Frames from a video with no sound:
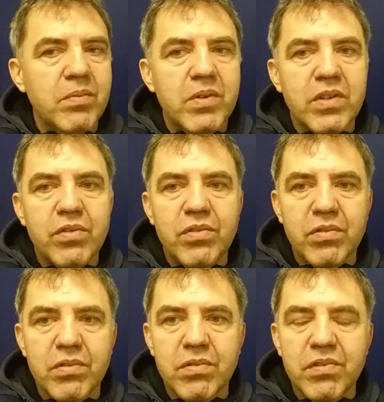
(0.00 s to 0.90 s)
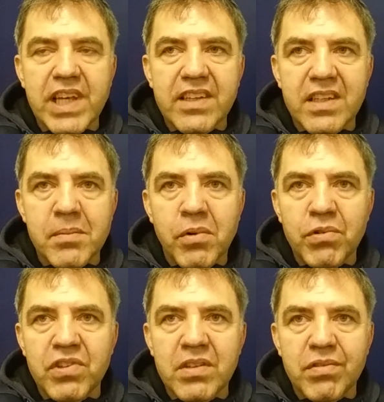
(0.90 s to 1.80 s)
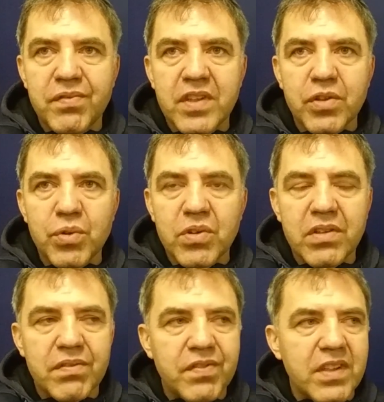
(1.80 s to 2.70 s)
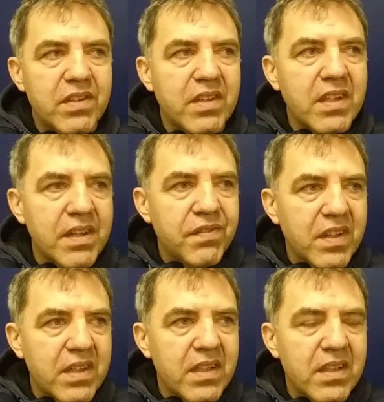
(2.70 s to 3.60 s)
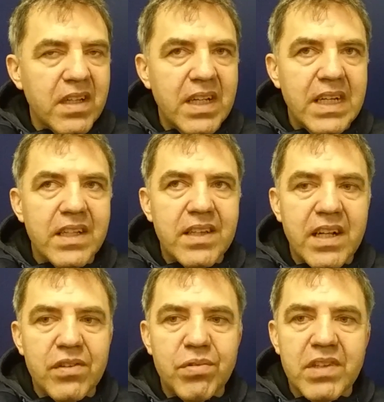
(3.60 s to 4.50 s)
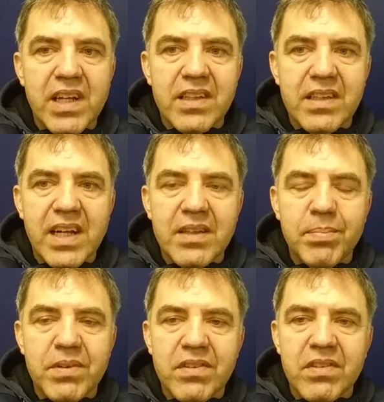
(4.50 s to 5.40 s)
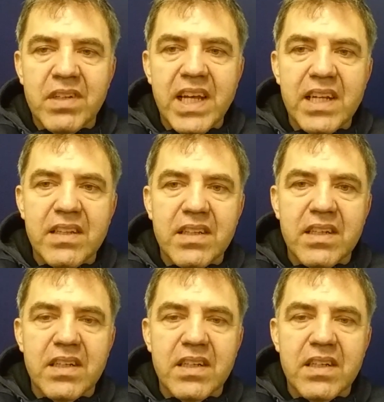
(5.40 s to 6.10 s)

just to get an emotion, to feel good or feel significant, it tells you that that person had